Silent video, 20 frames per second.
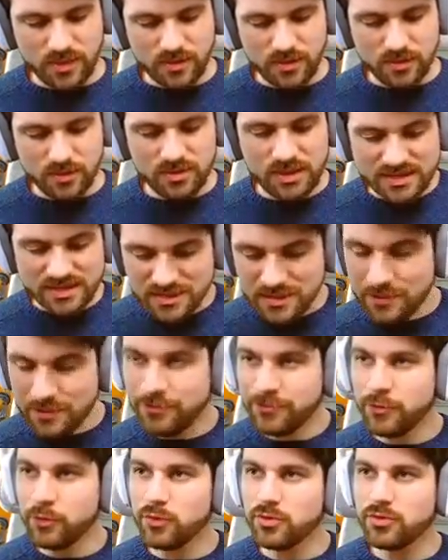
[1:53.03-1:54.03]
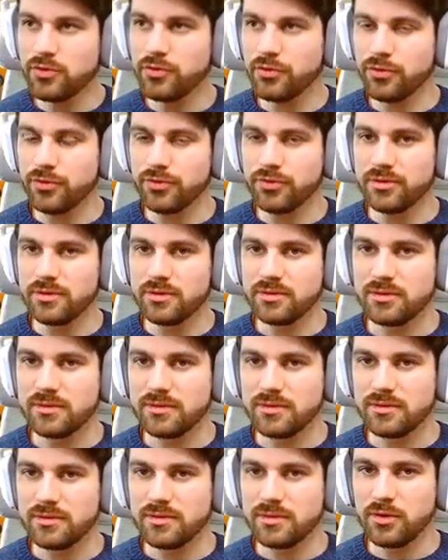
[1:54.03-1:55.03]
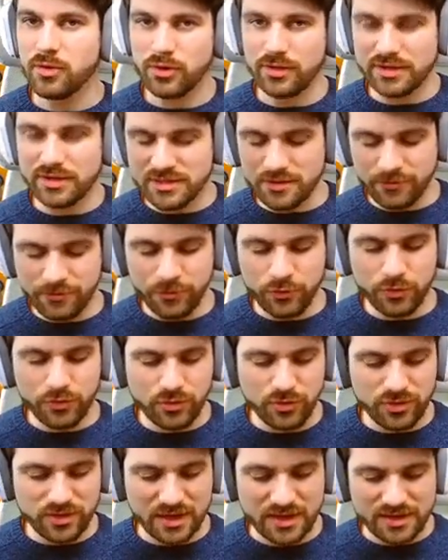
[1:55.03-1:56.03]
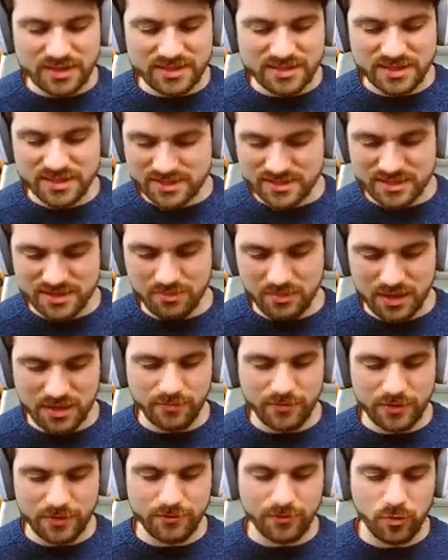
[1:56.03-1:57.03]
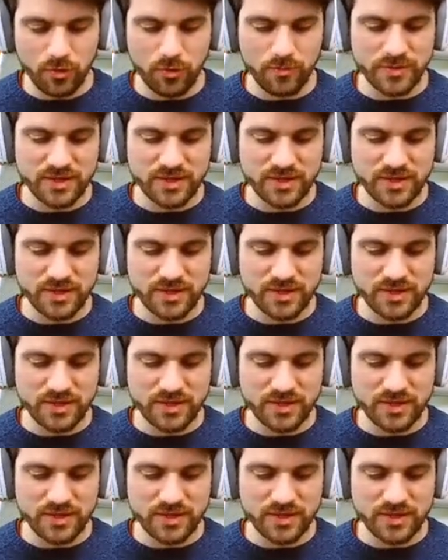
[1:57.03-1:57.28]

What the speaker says: That's the full crew. Or at least the full crew that exists in minifig form.